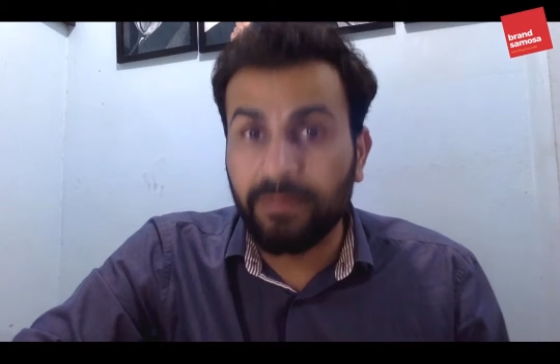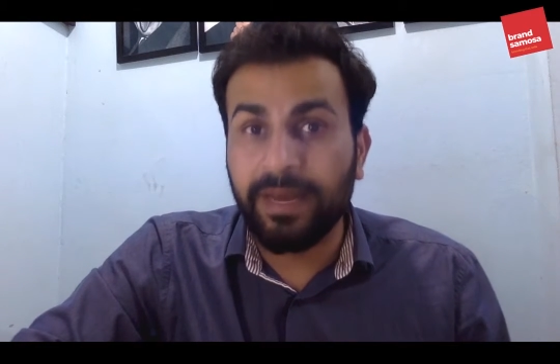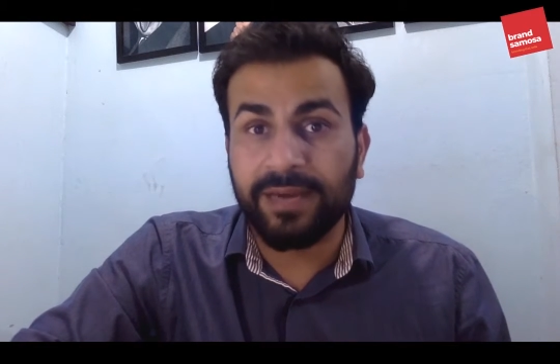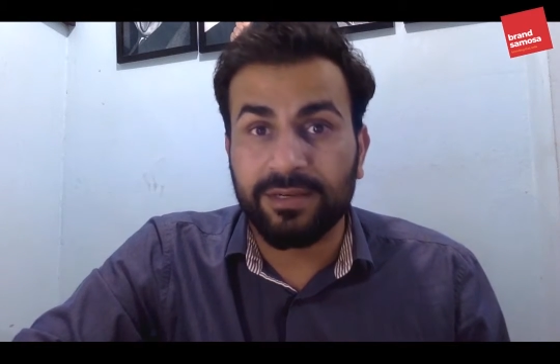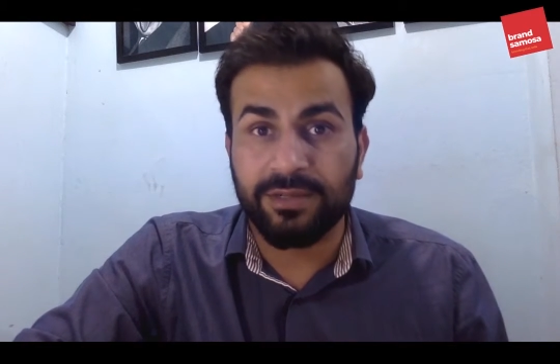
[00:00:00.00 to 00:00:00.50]

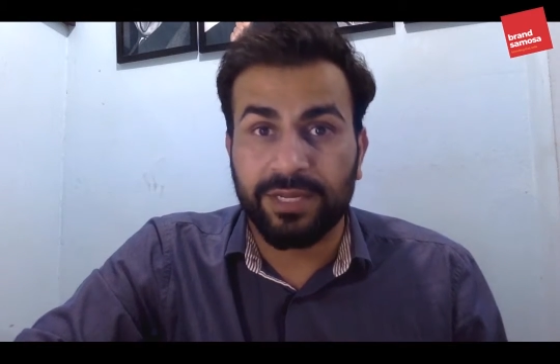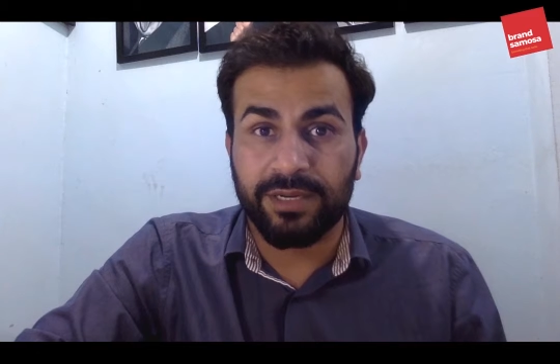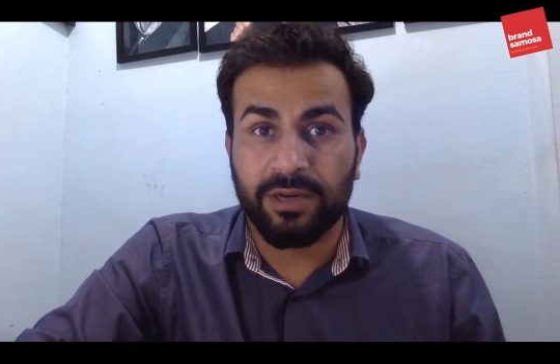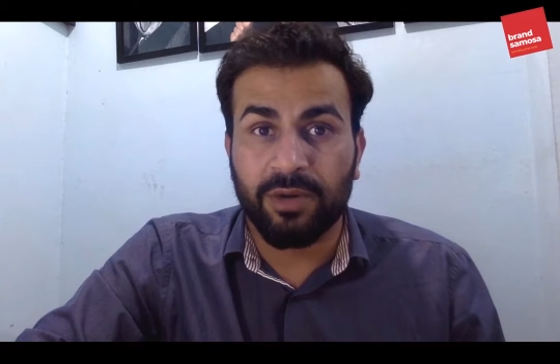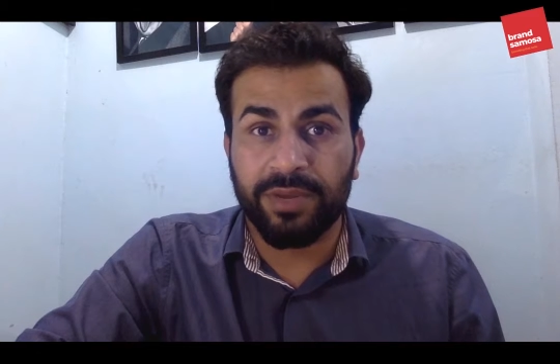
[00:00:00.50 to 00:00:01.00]
back to their
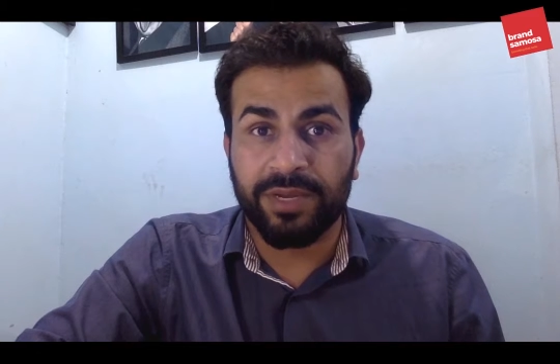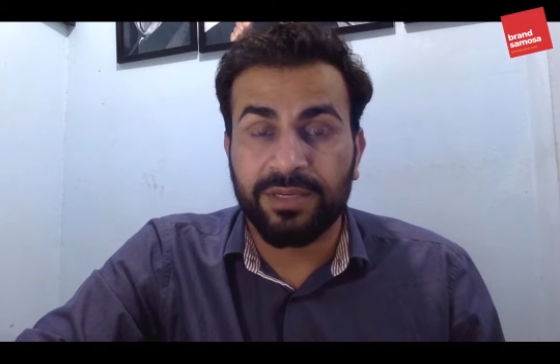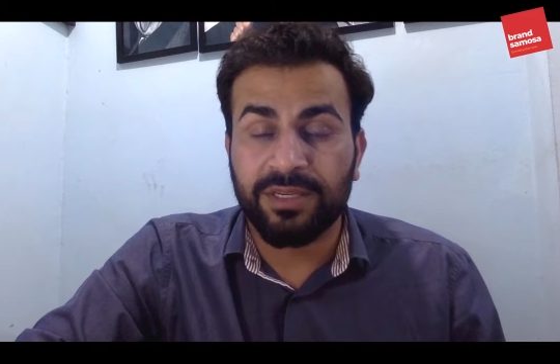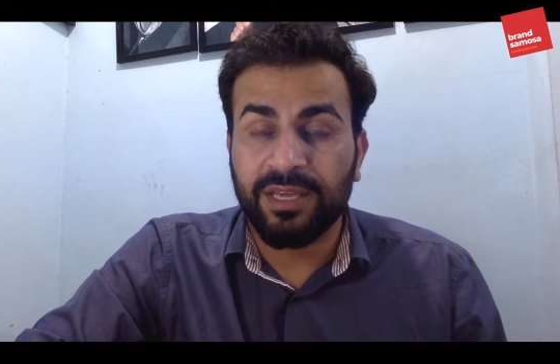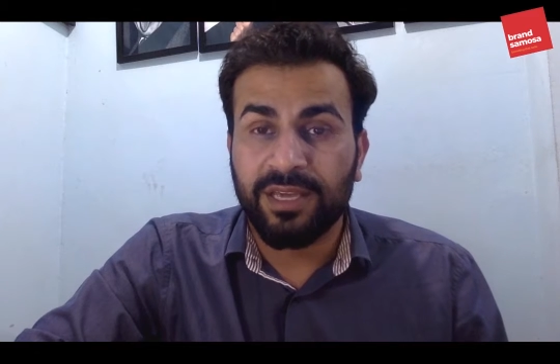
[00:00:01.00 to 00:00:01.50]

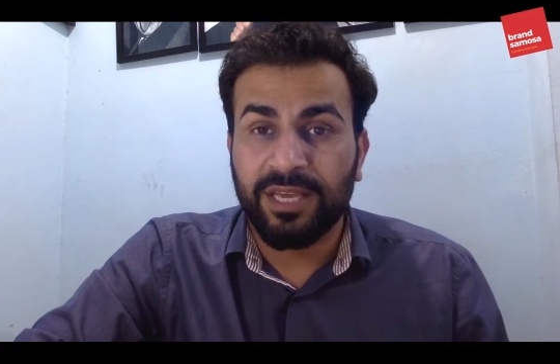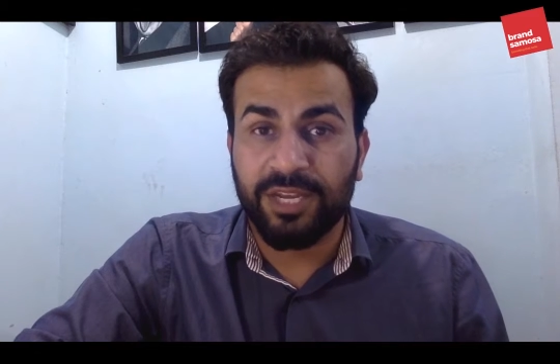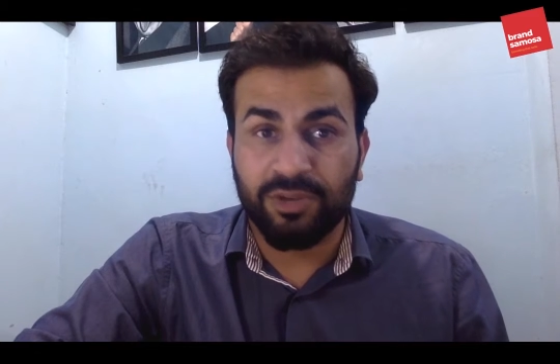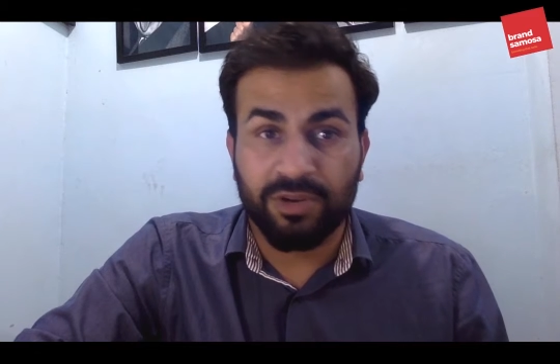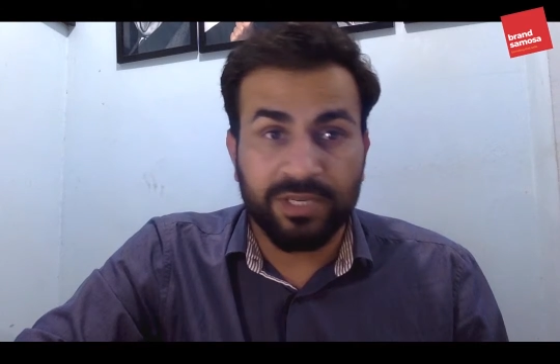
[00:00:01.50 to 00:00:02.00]
comment and
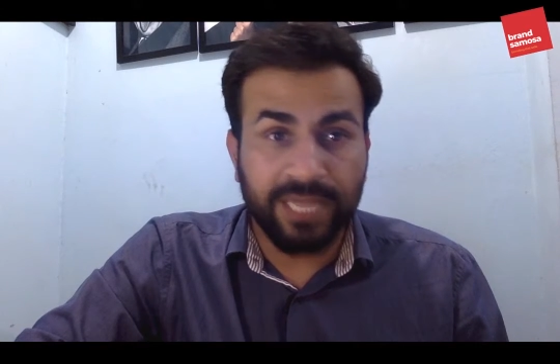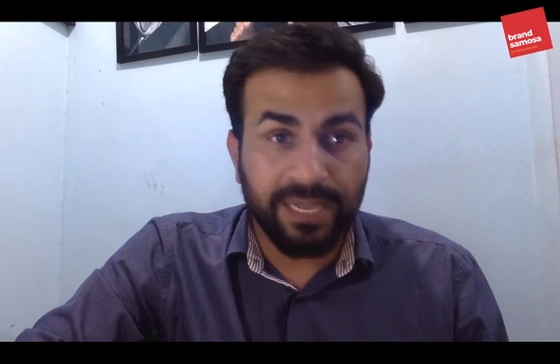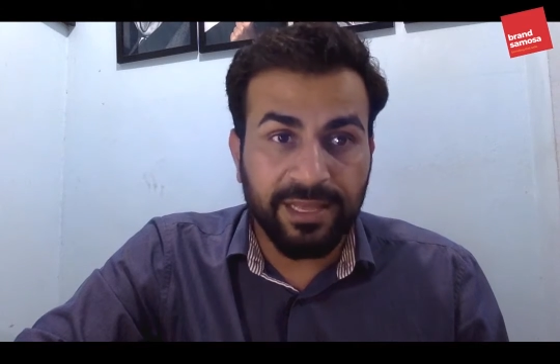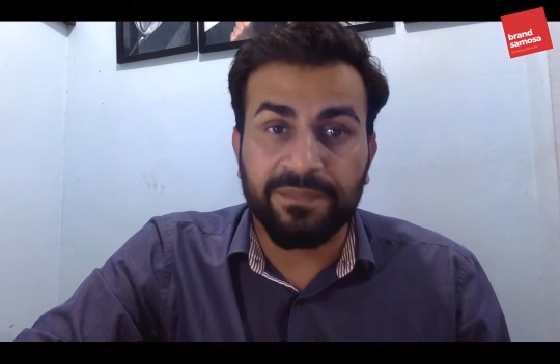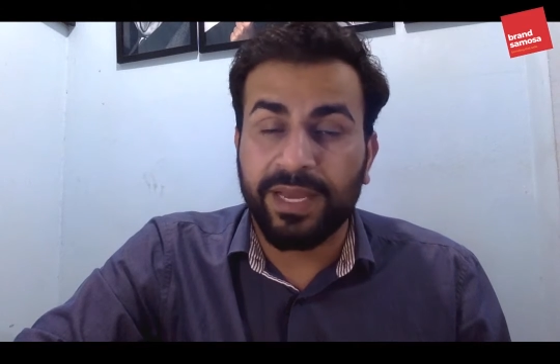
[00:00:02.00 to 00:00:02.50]
you got to tell
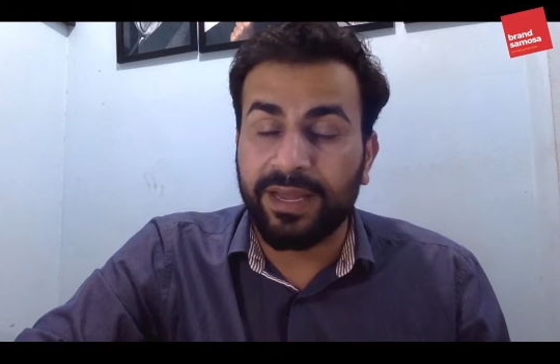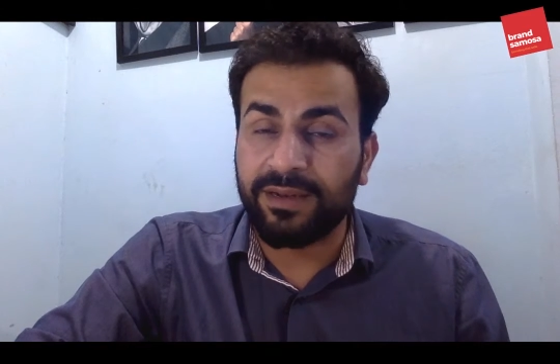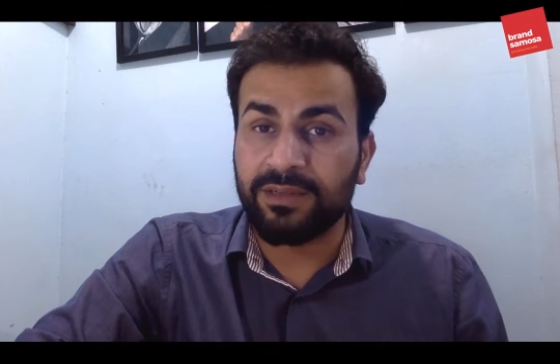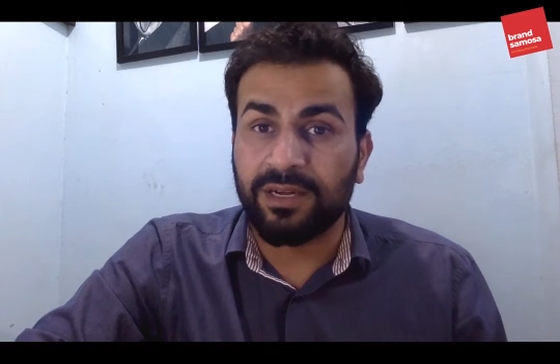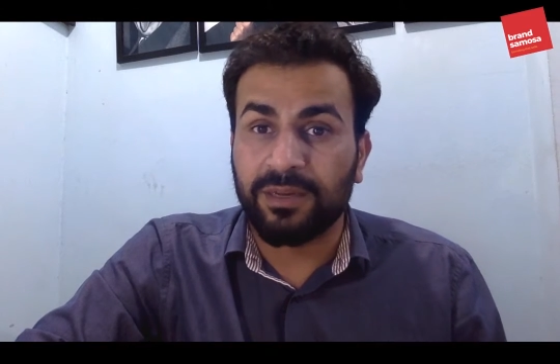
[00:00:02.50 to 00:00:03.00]
them
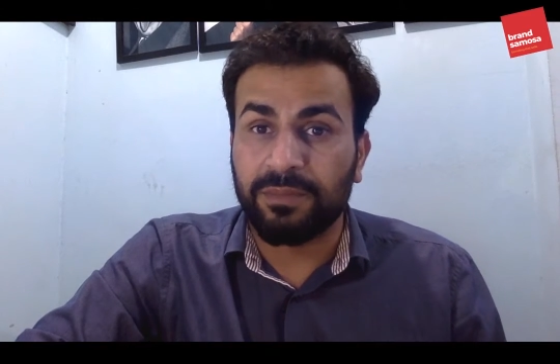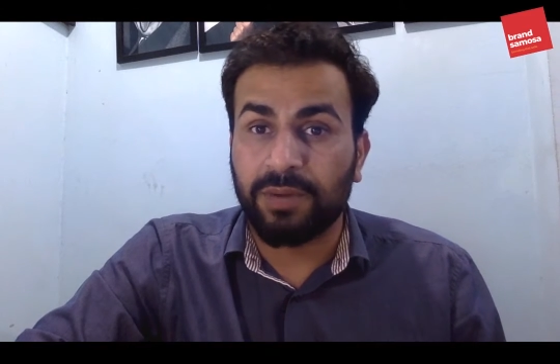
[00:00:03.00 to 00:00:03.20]
that uh,